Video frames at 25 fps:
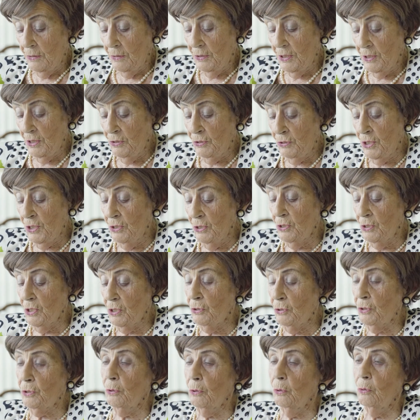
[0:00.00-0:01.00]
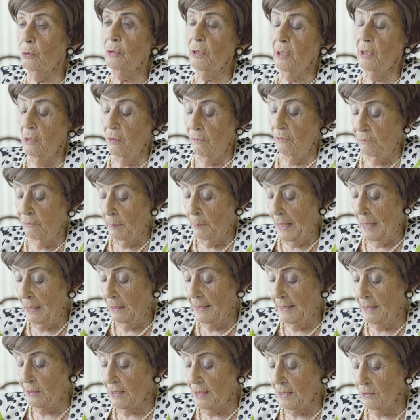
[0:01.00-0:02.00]
This is a story of my
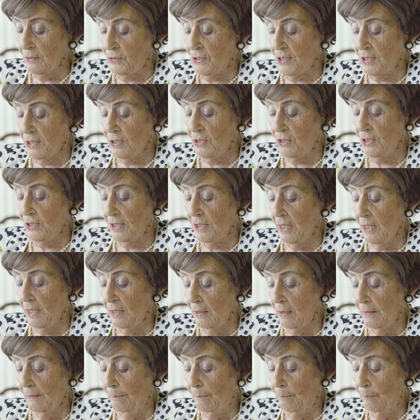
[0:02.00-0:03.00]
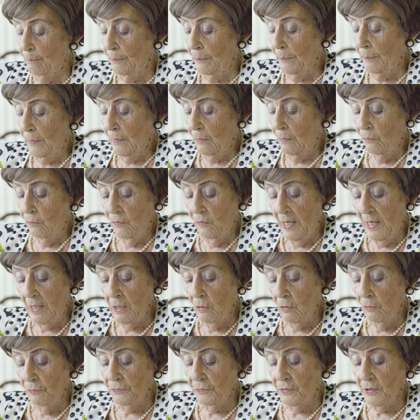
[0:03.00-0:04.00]
little sister, one
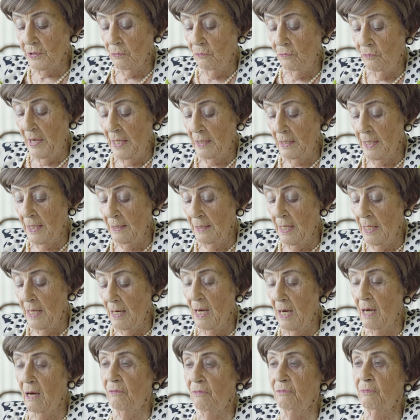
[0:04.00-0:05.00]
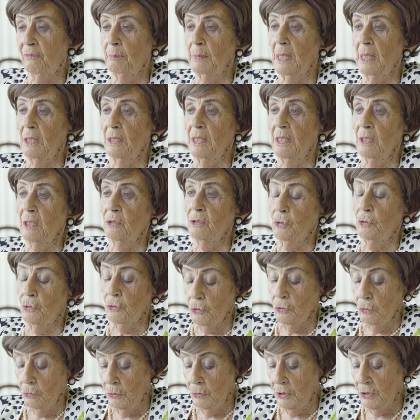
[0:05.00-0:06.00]
of the 1.5 million
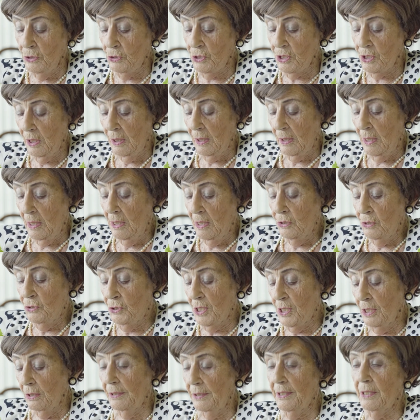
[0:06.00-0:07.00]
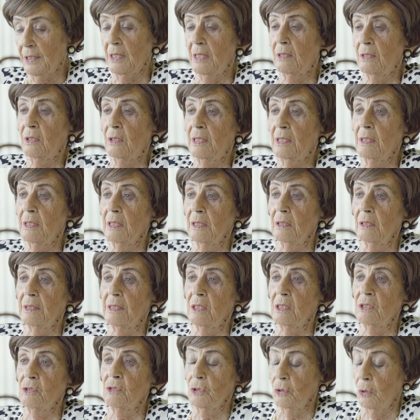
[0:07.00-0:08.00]
Jewish children killed
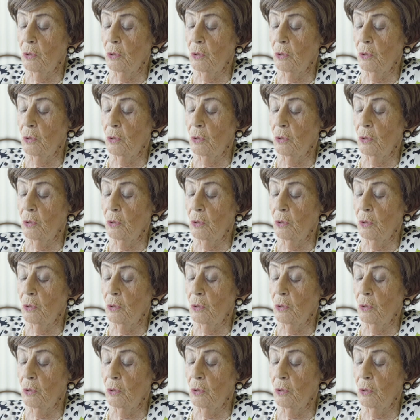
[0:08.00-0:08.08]
in the